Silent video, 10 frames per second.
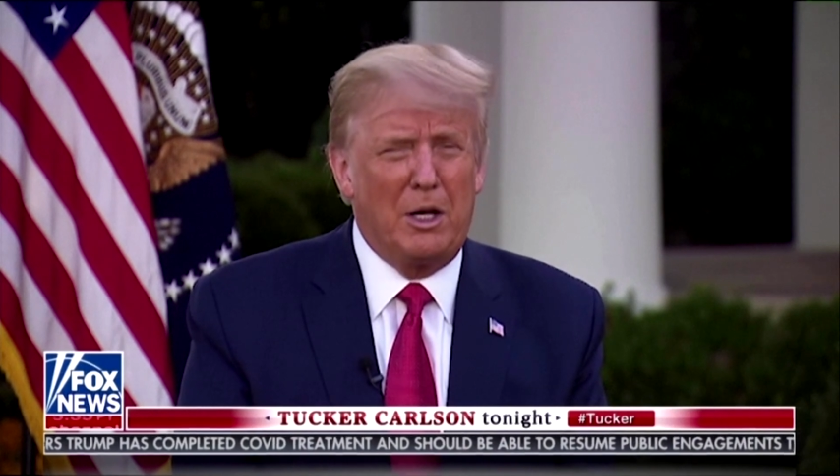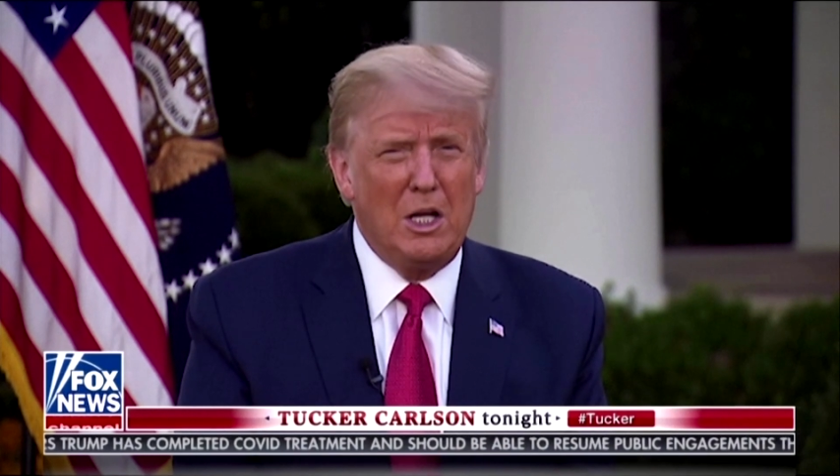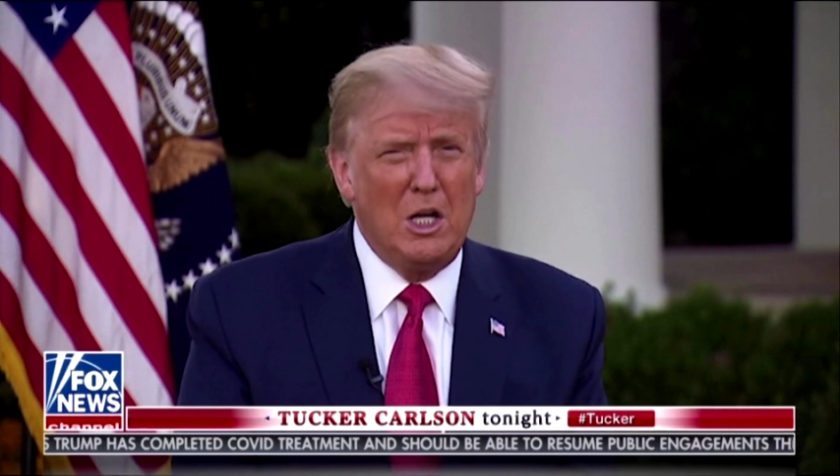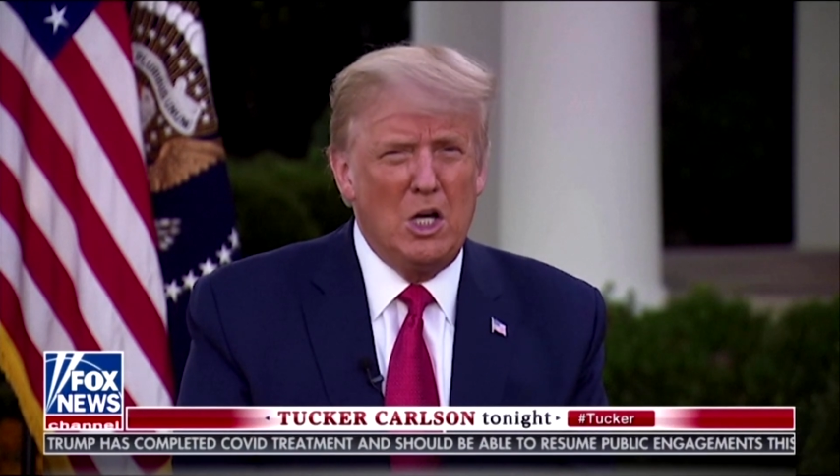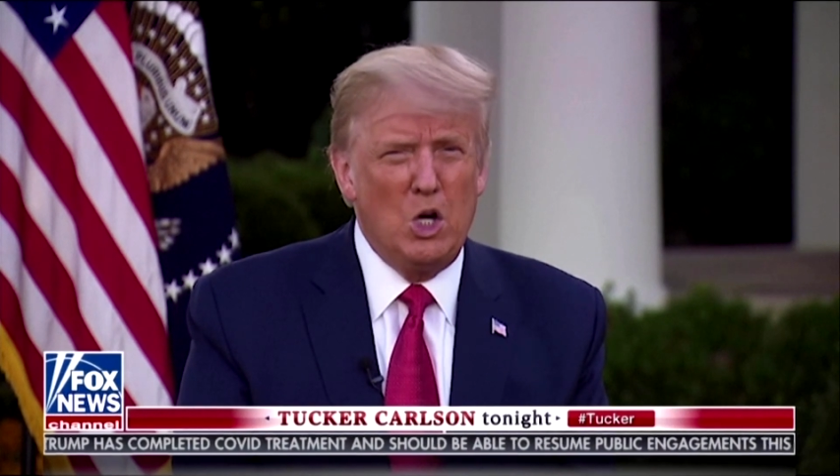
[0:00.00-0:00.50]
But
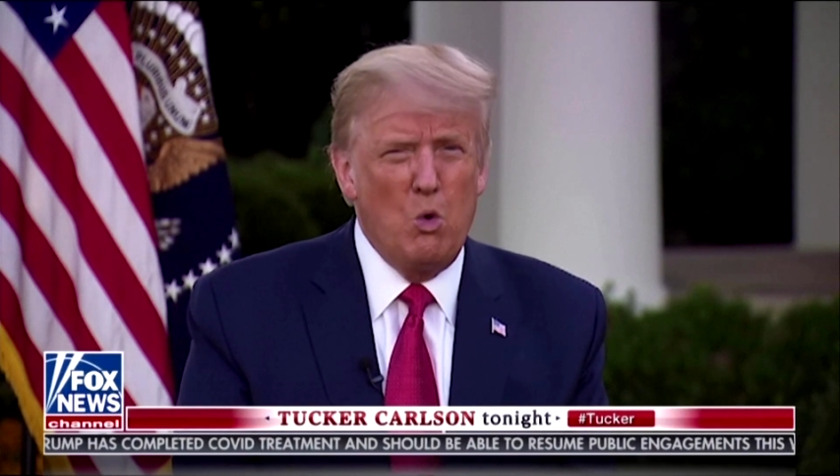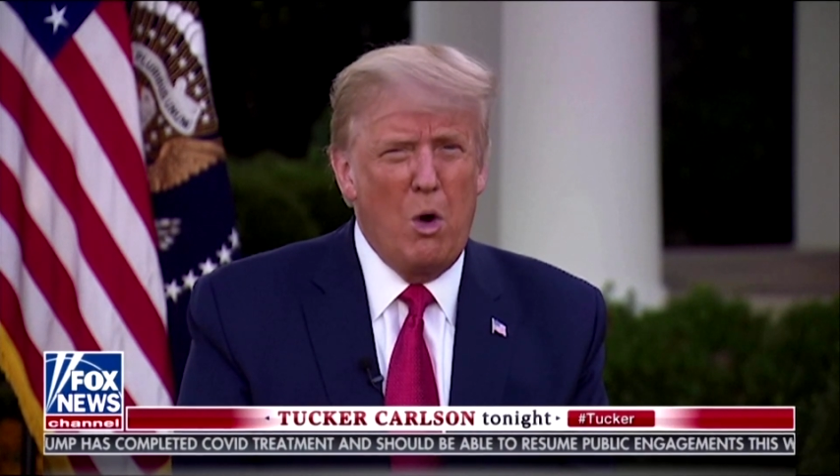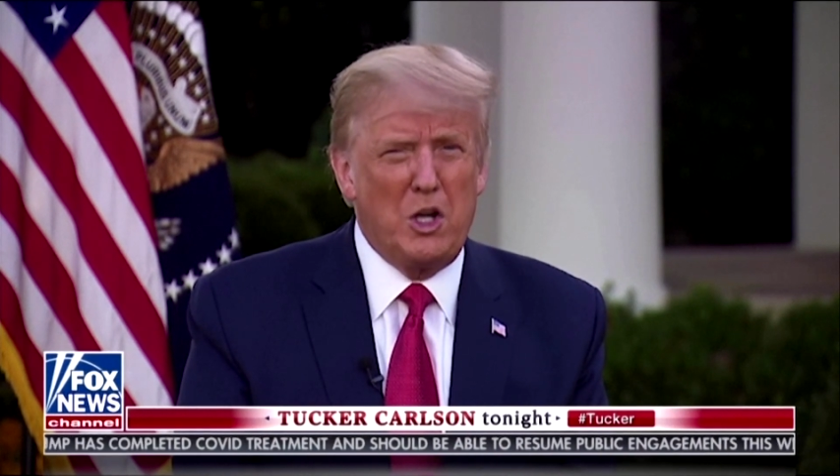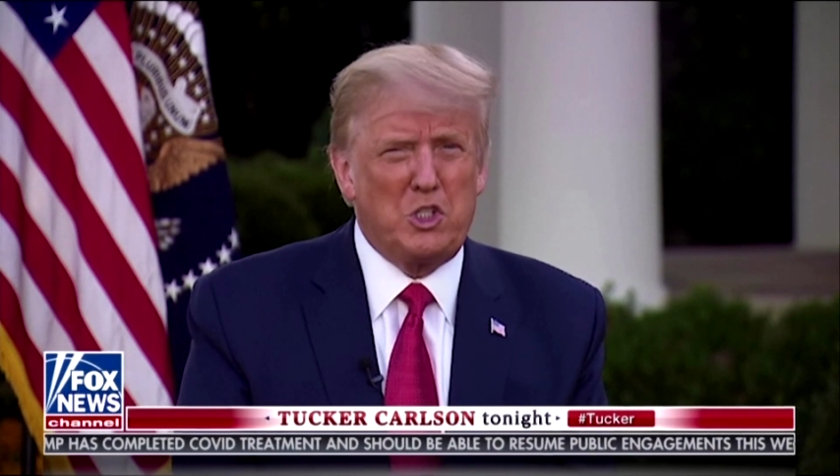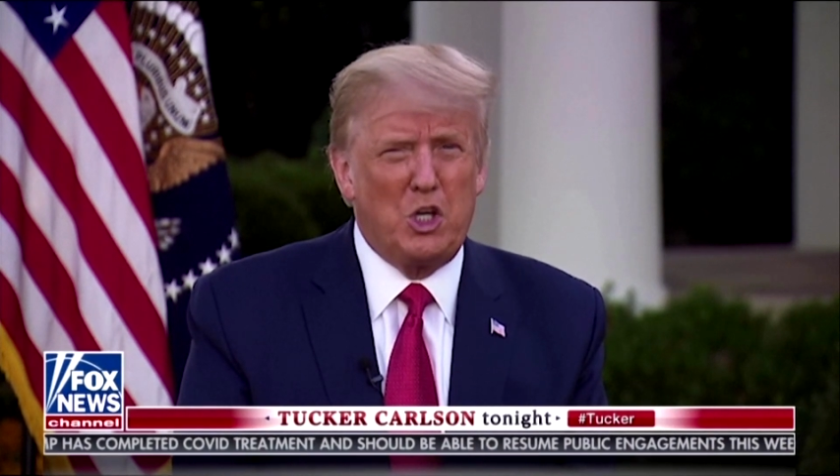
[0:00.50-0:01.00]
who
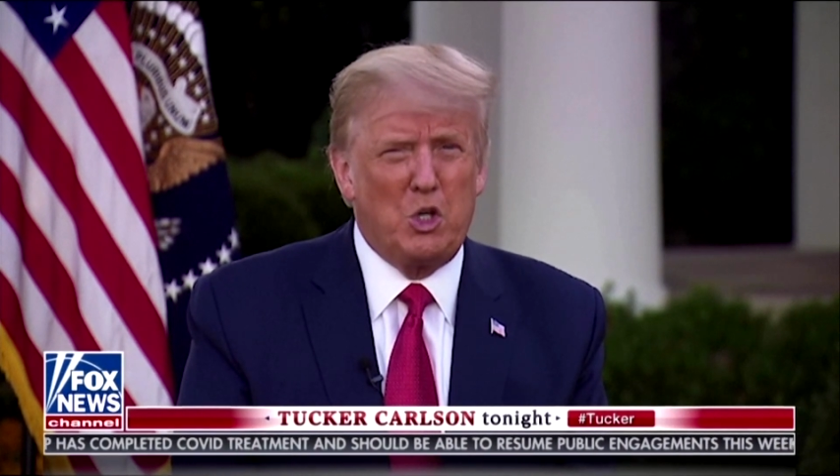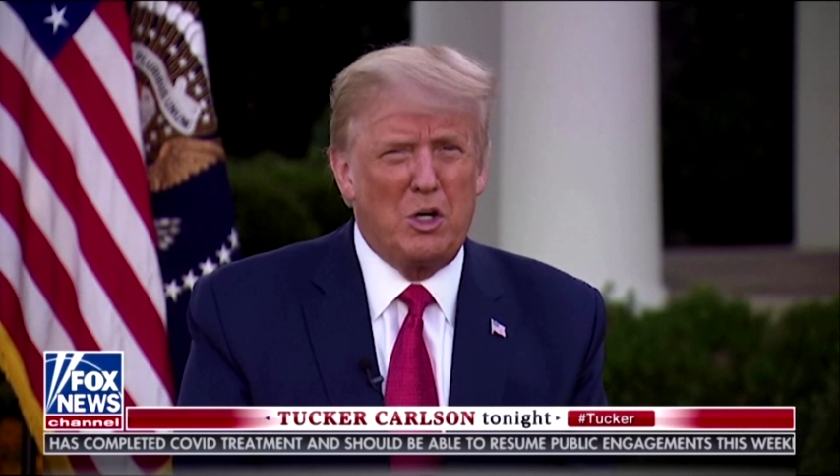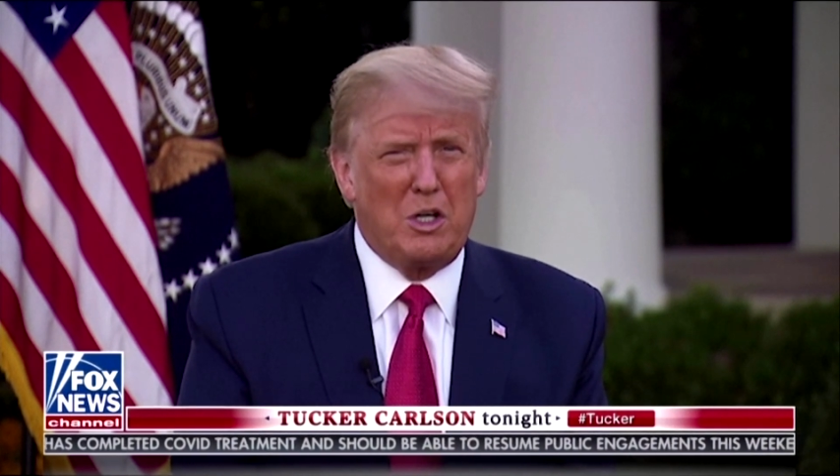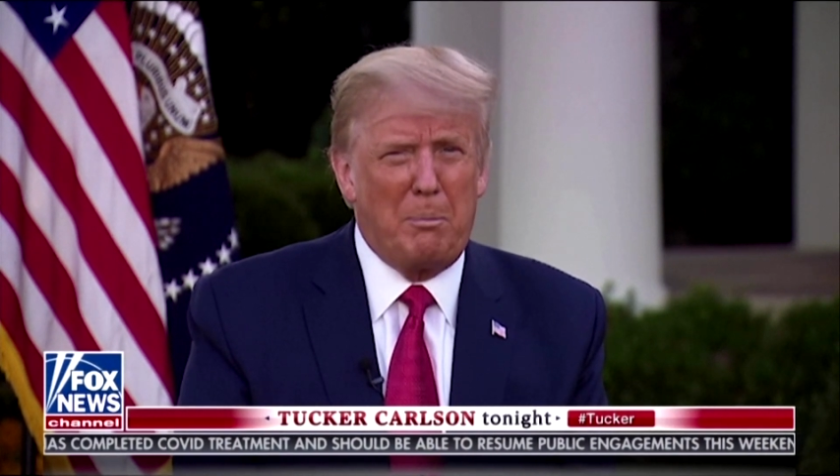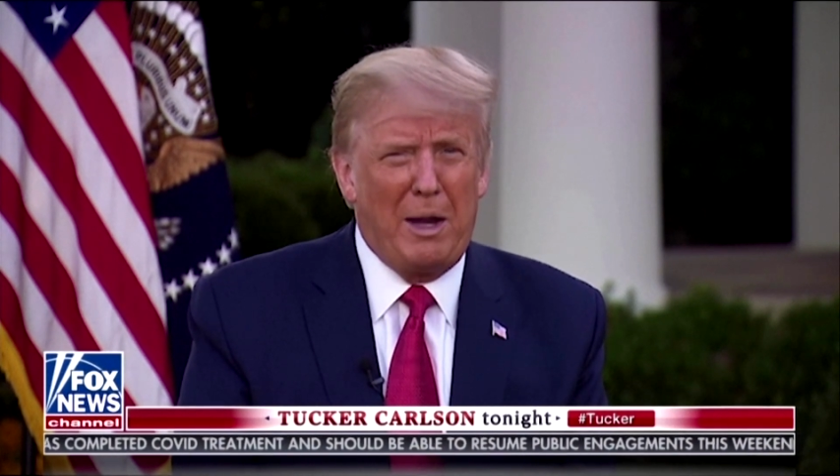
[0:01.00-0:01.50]
wants to
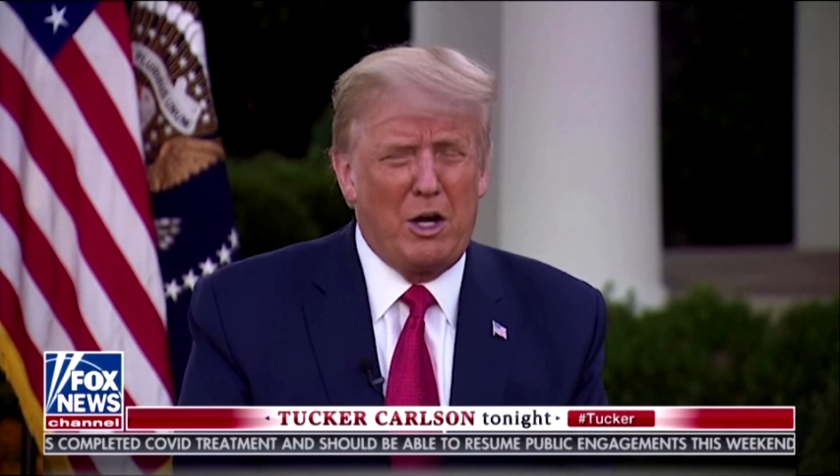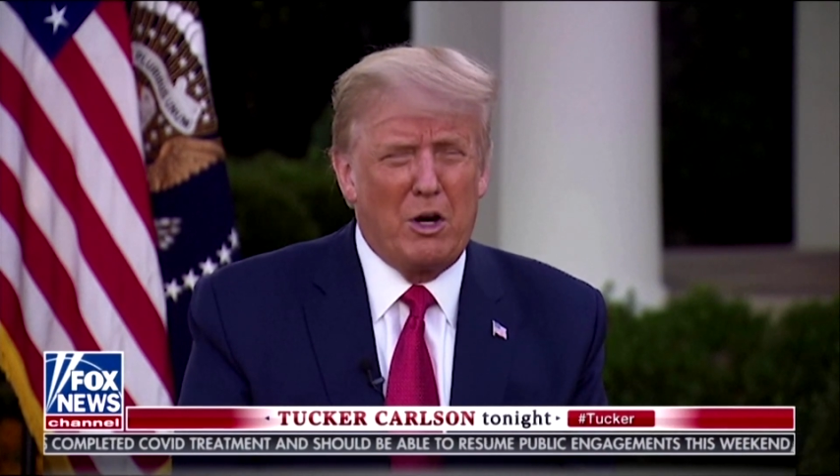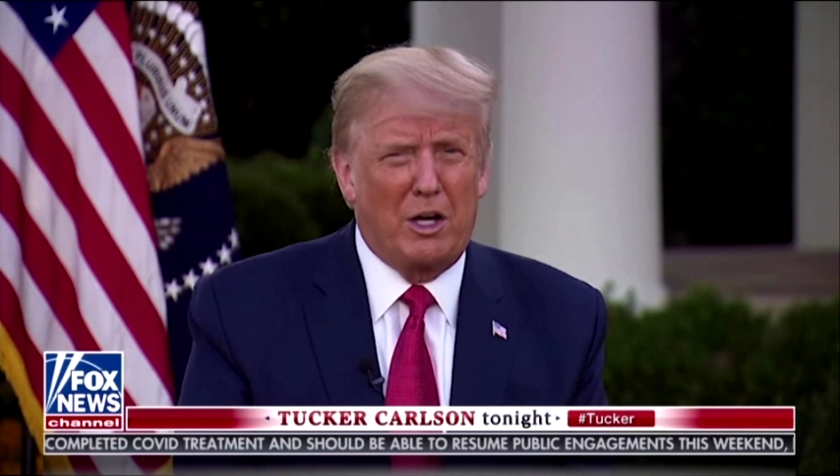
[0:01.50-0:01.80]
do a debate